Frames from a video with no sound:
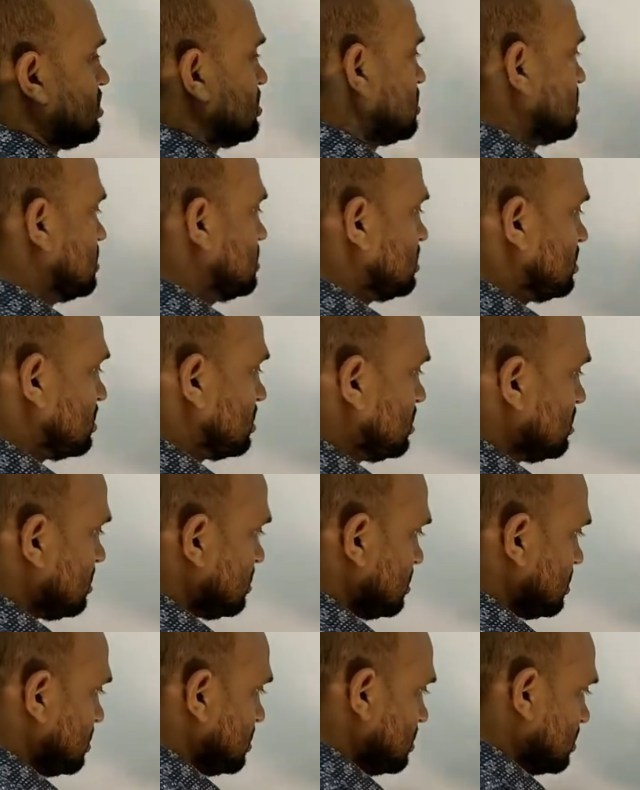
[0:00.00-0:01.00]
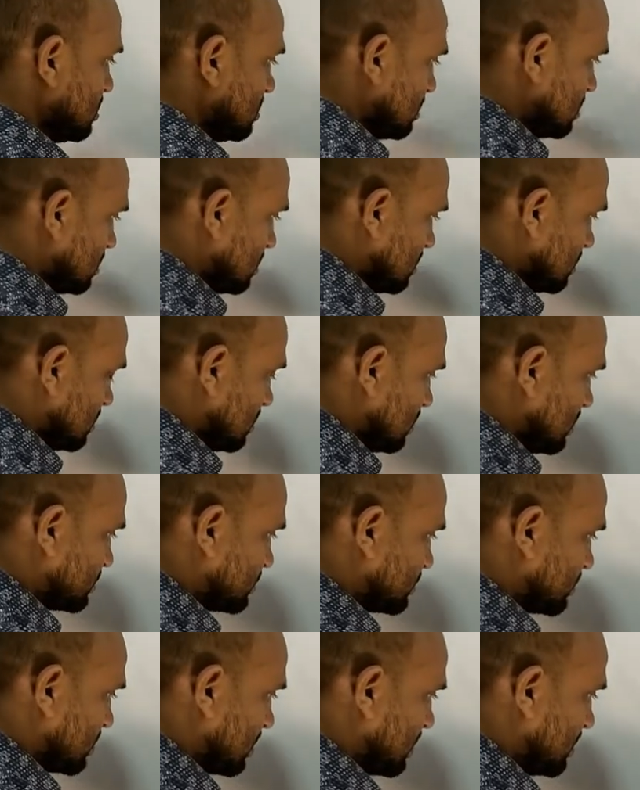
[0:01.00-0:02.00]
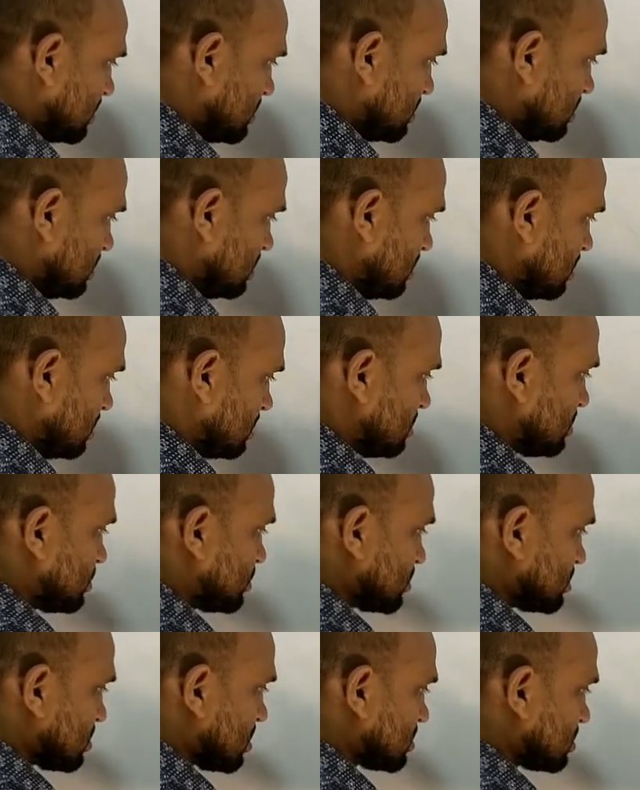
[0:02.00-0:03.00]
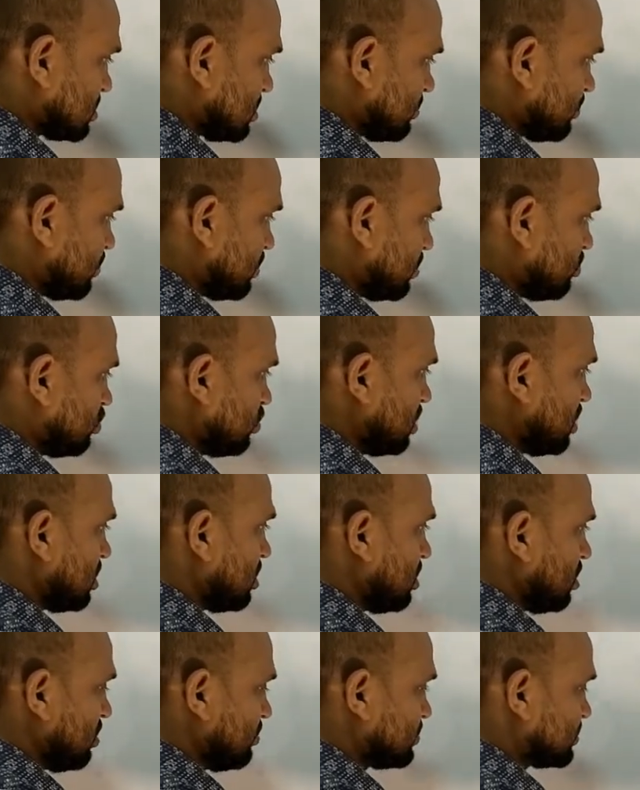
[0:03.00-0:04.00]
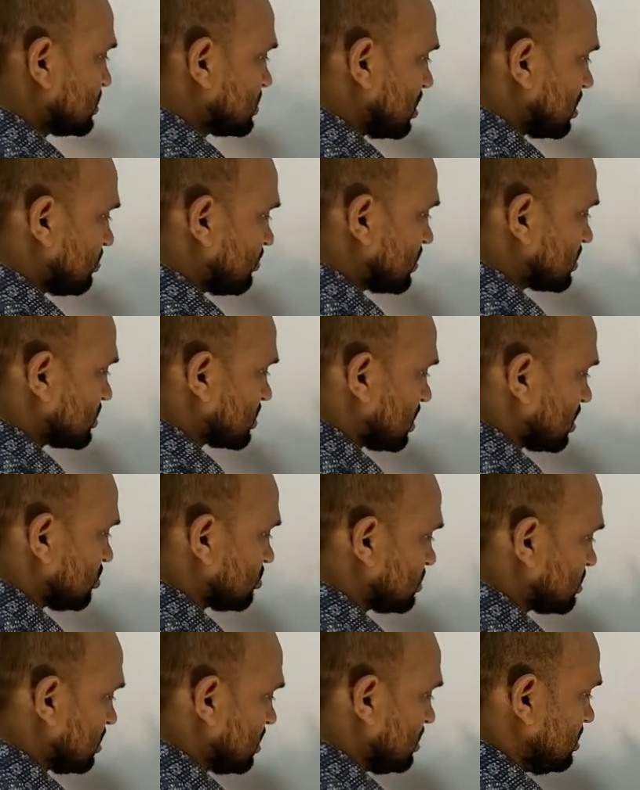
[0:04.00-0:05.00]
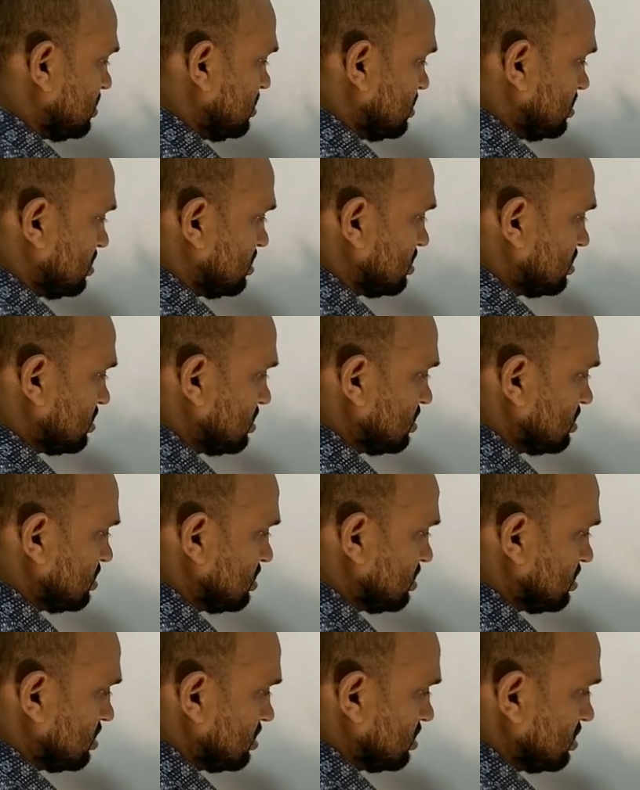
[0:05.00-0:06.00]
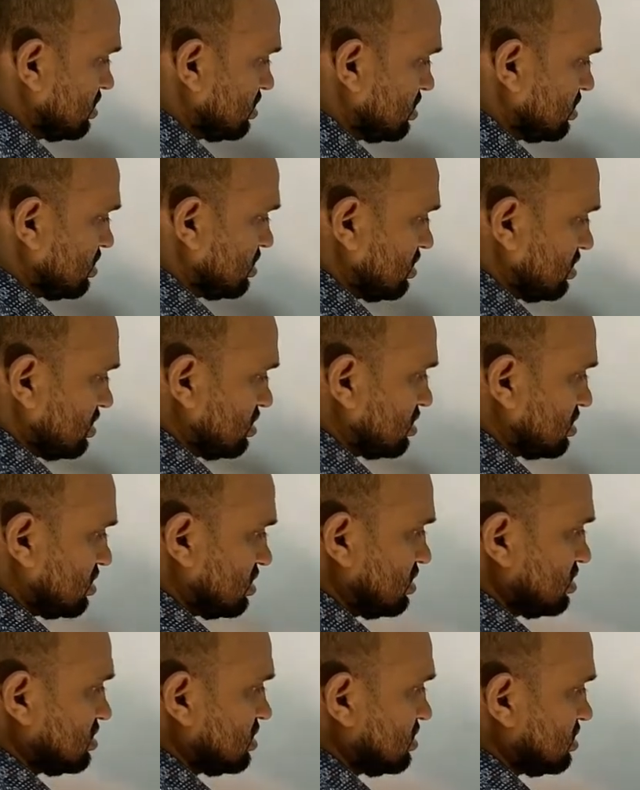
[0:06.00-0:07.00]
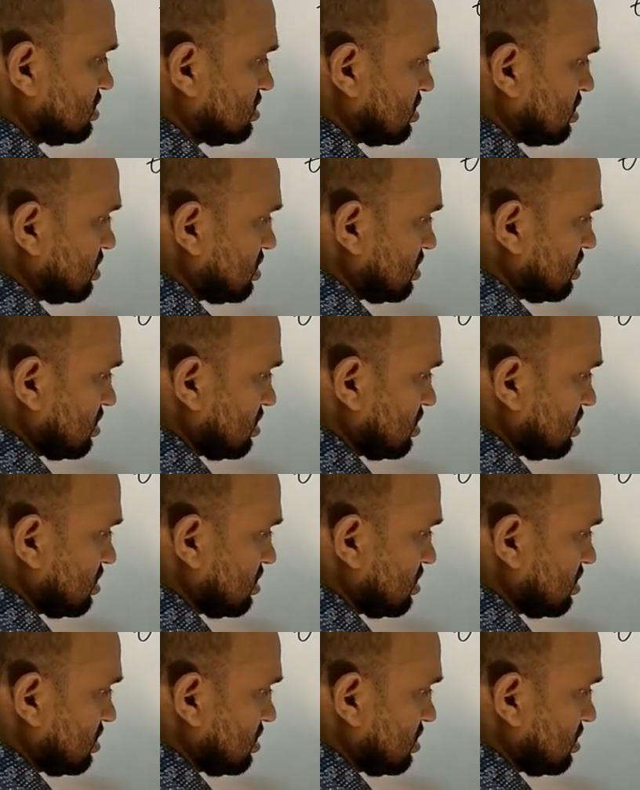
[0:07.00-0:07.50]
Here let's write the structure formula of sulfur trioxide. This is